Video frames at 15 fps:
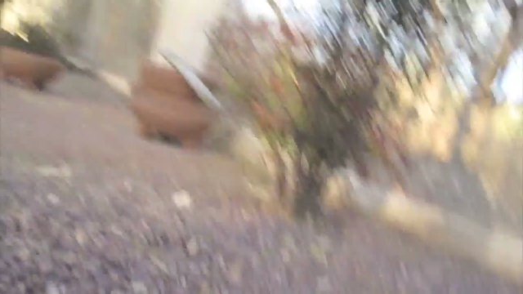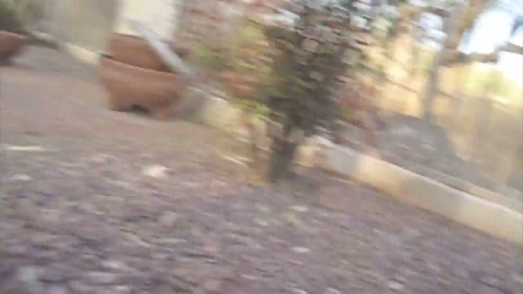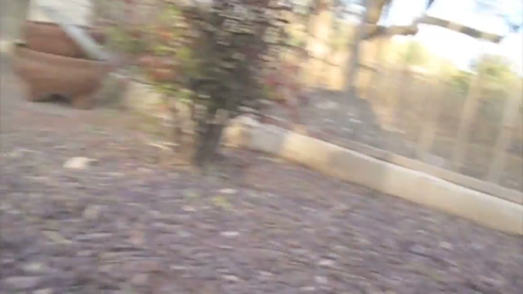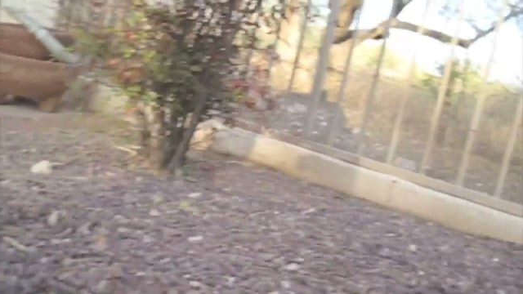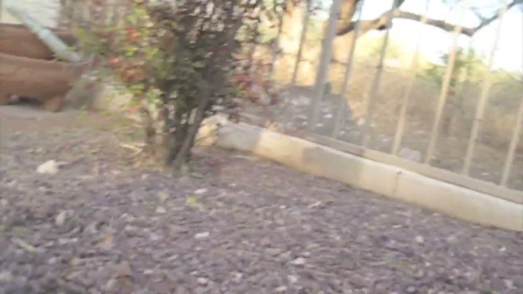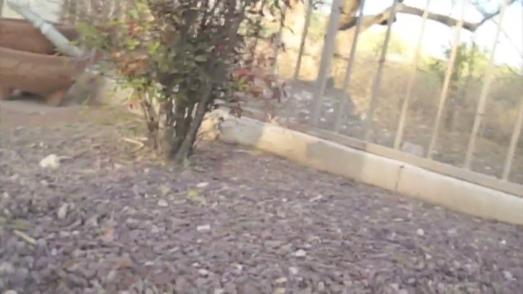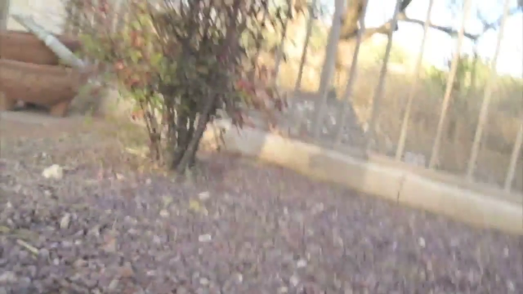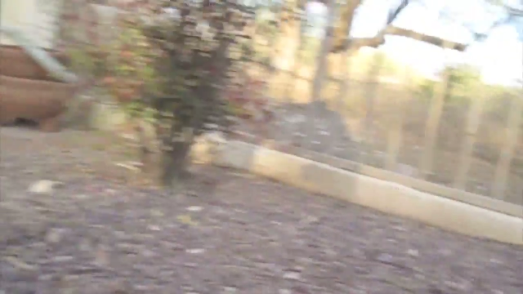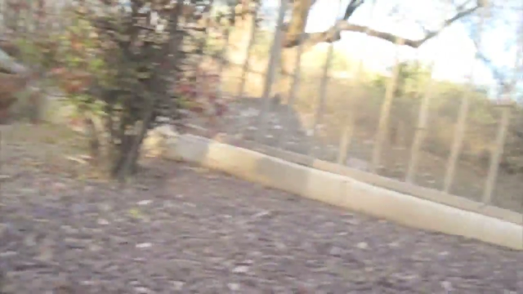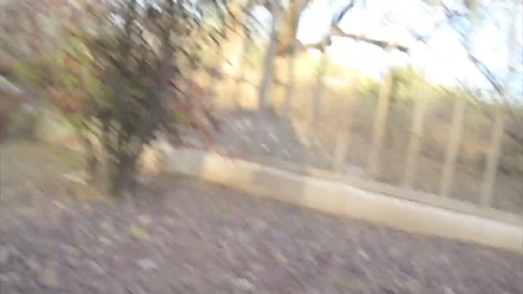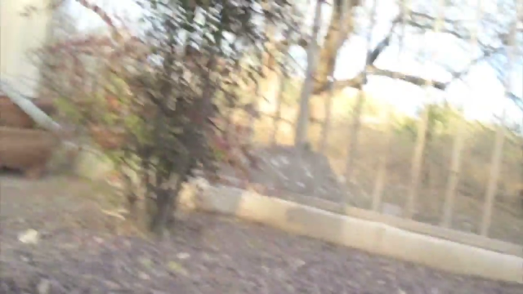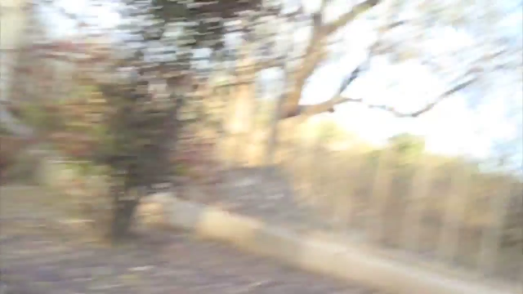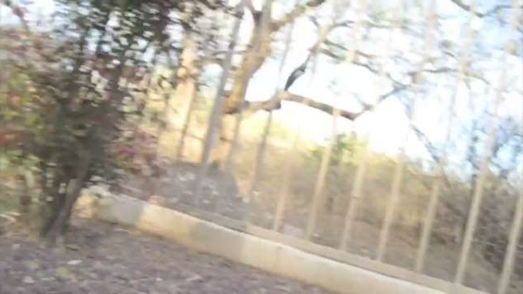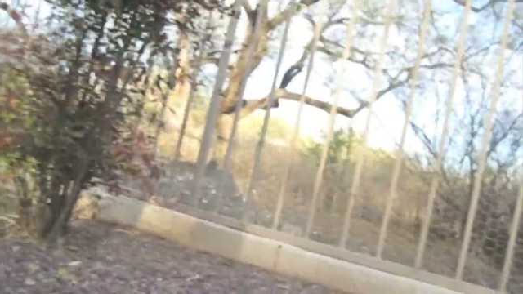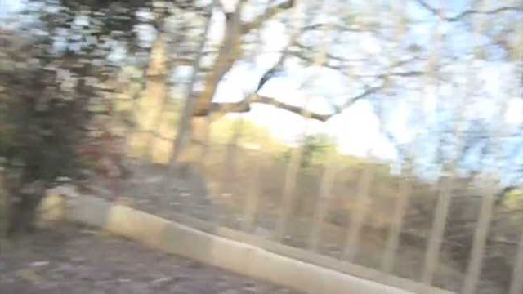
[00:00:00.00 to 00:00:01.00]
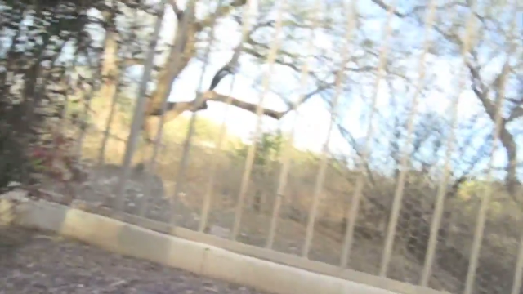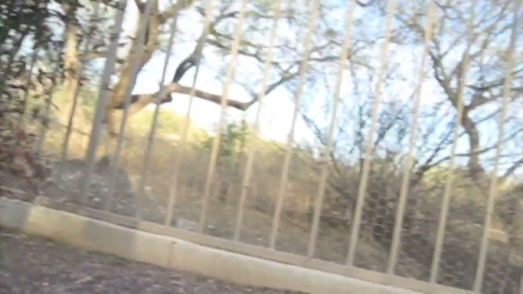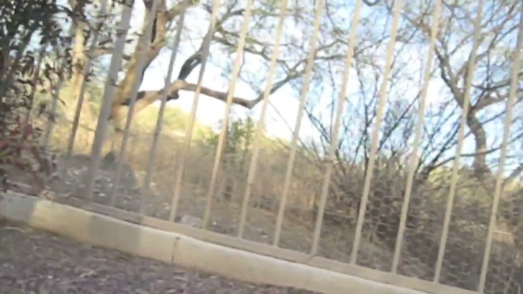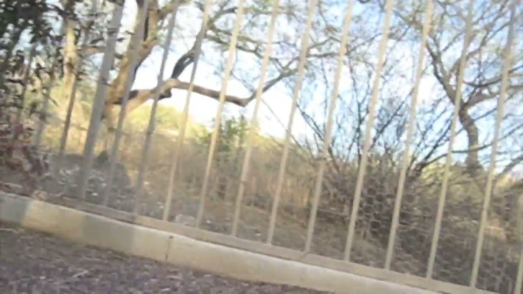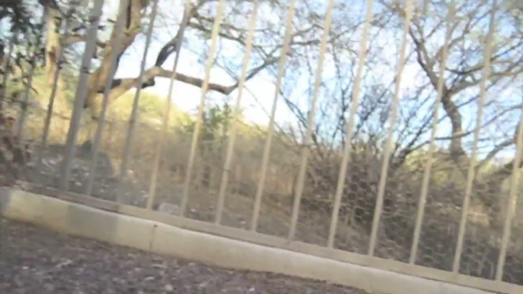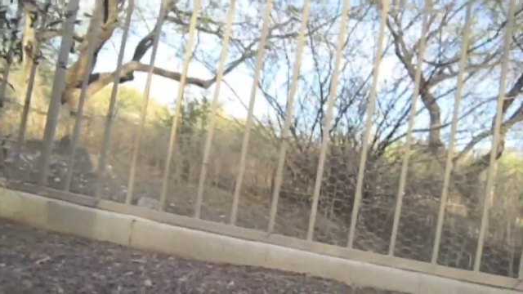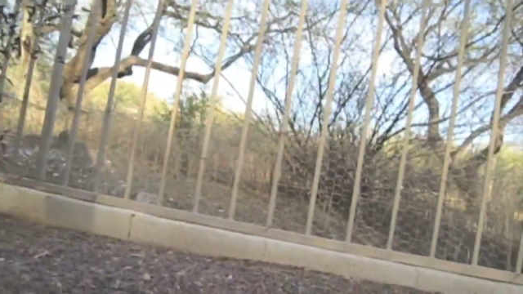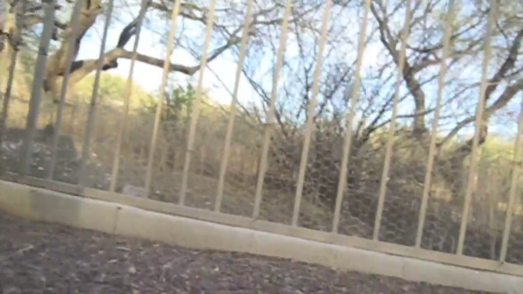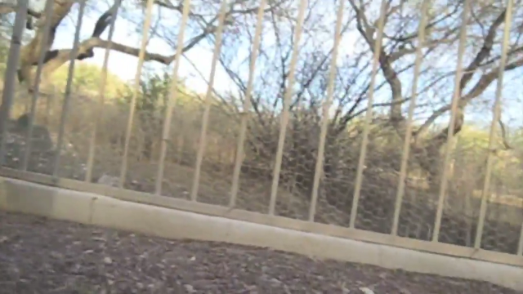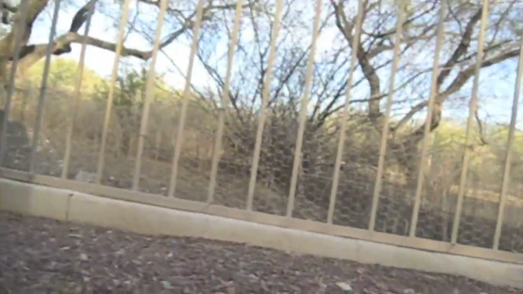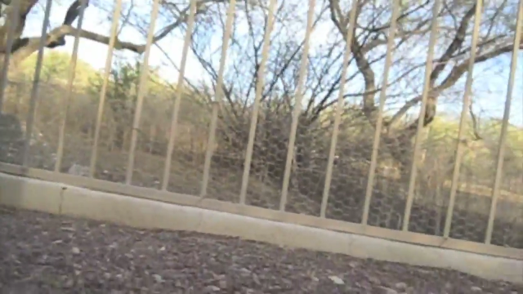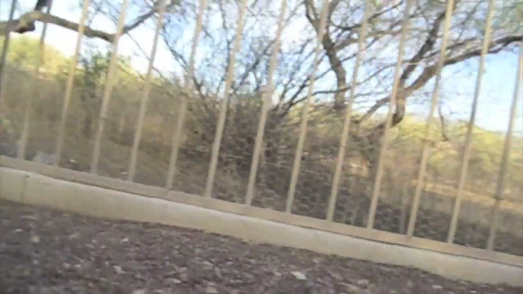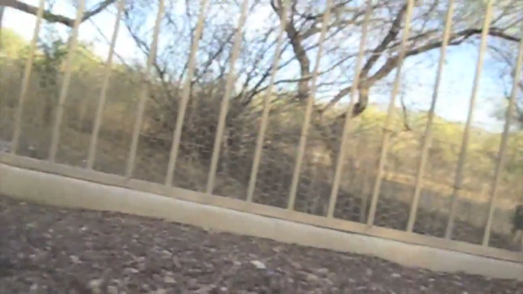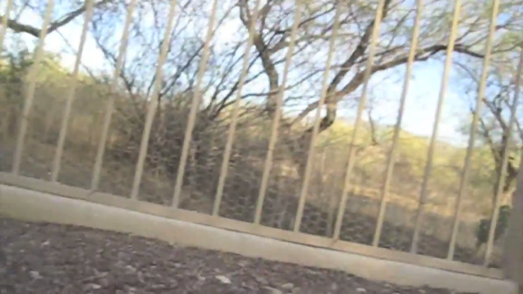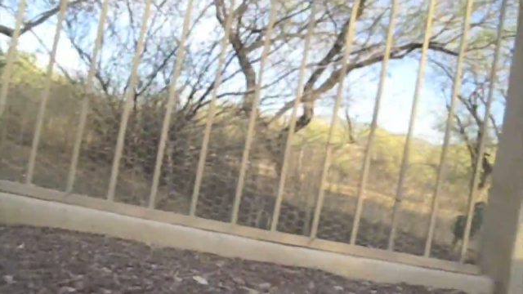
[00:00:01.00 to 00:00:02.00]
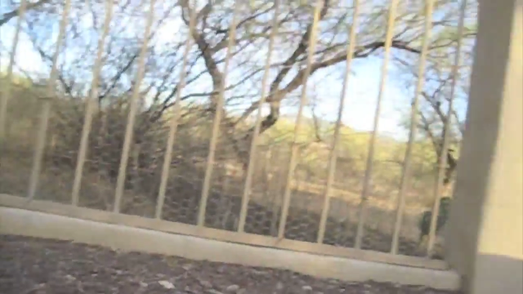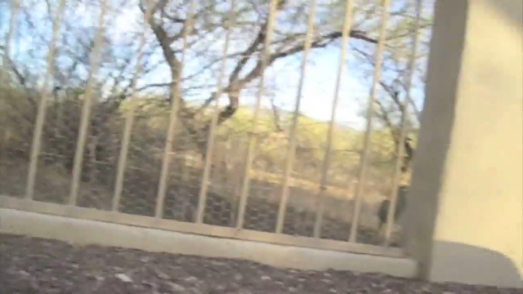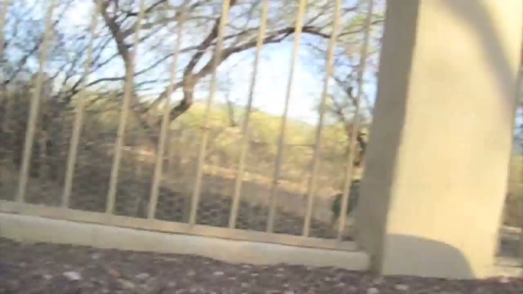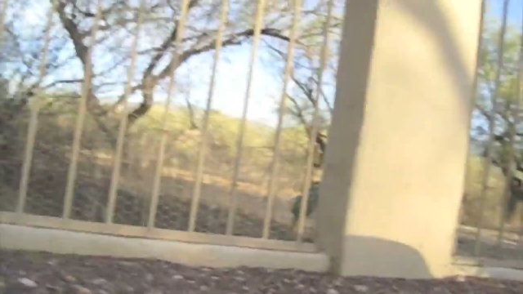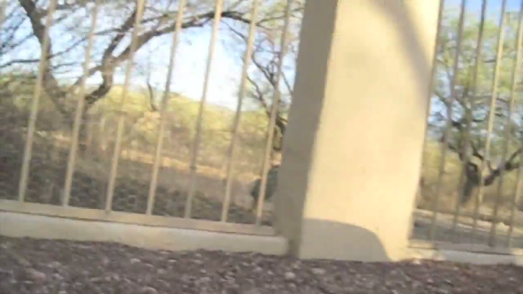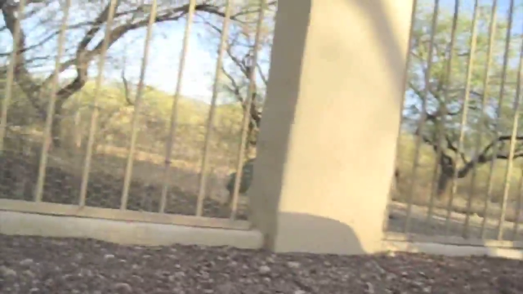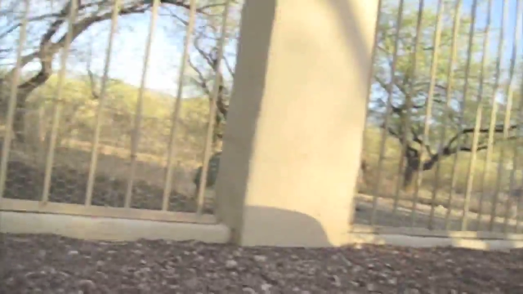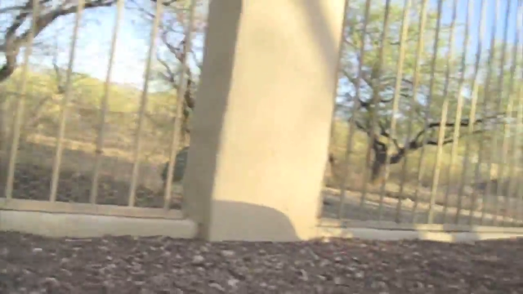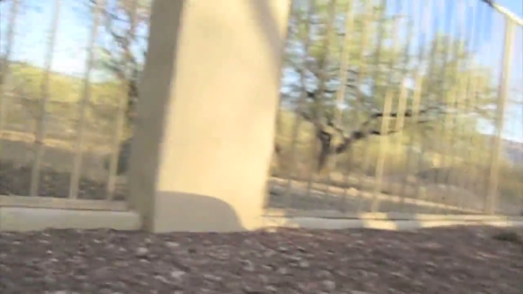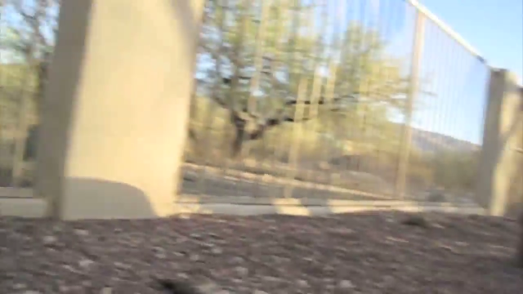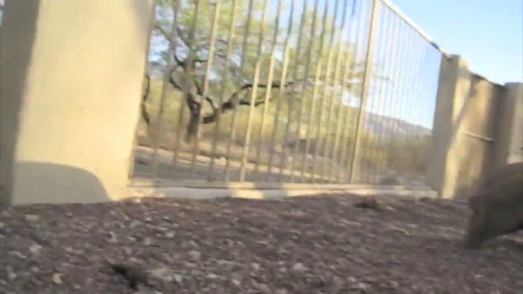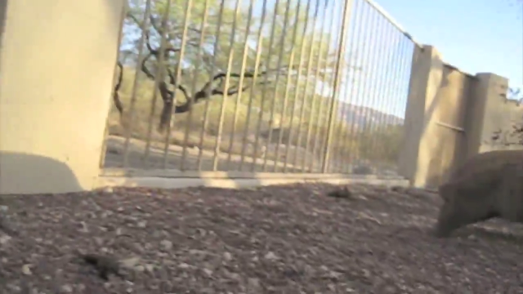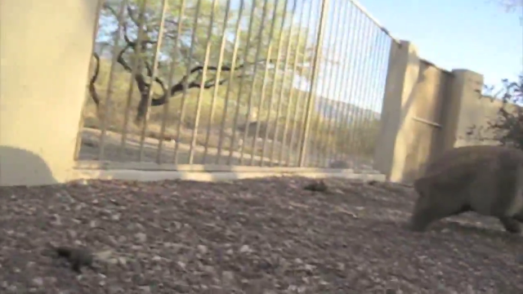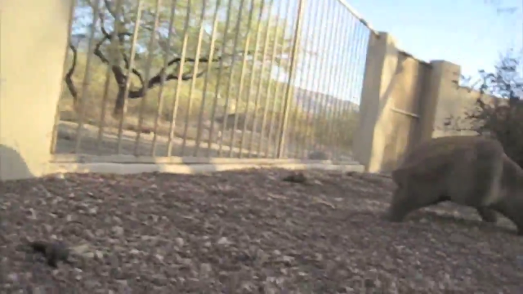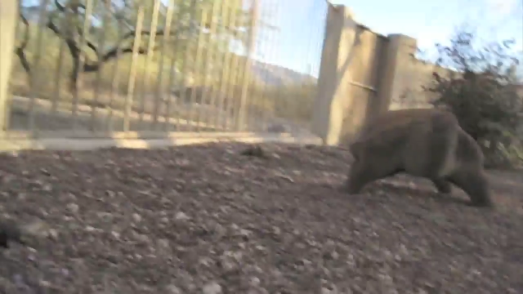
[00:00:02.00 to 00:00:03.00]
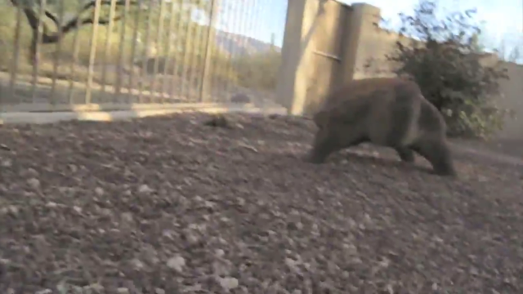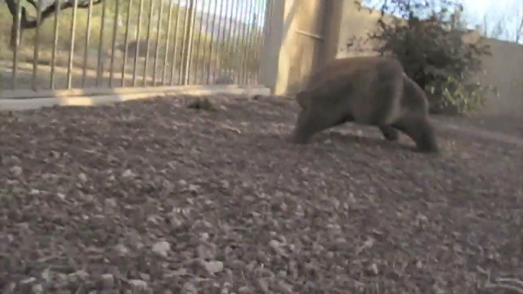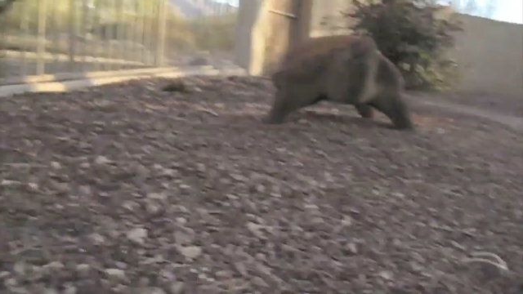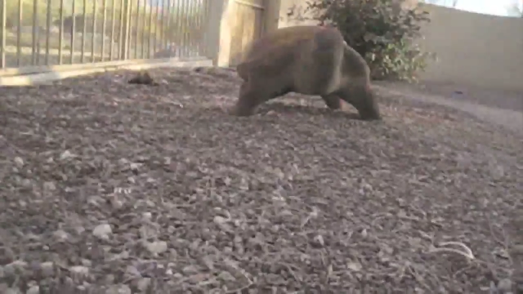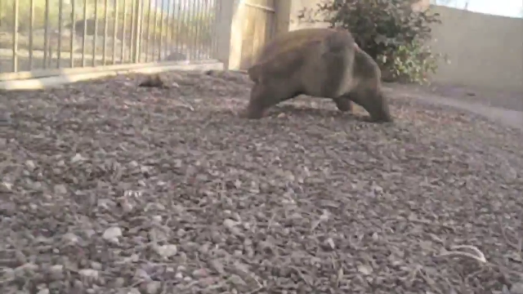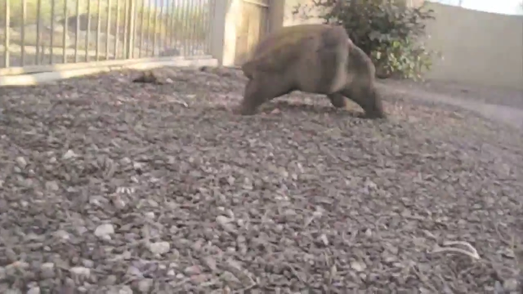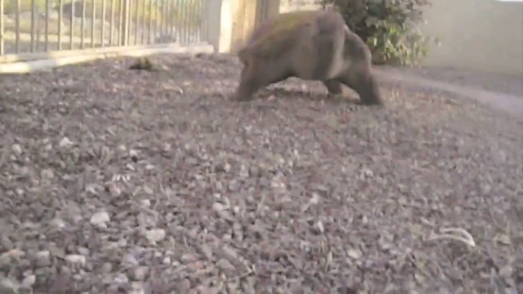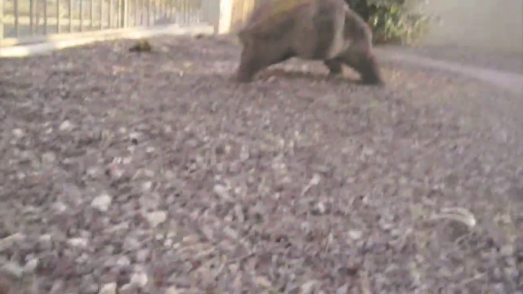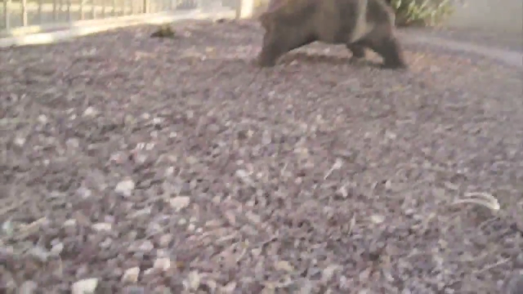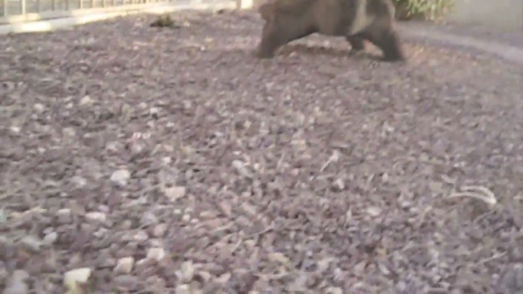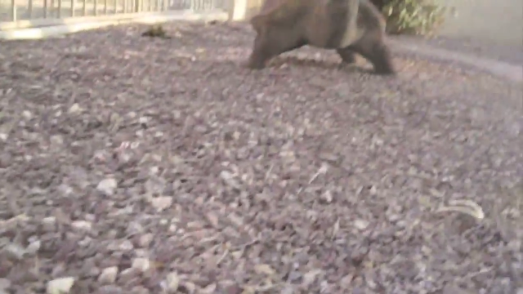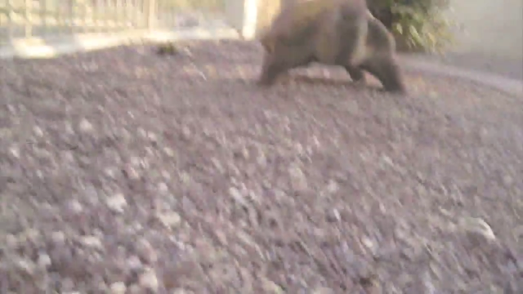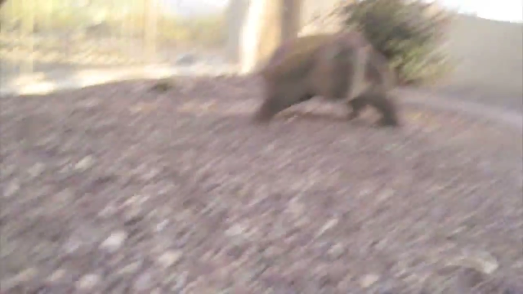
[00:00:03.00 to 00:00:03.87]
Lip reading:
No face is visible, so there are no lips to read.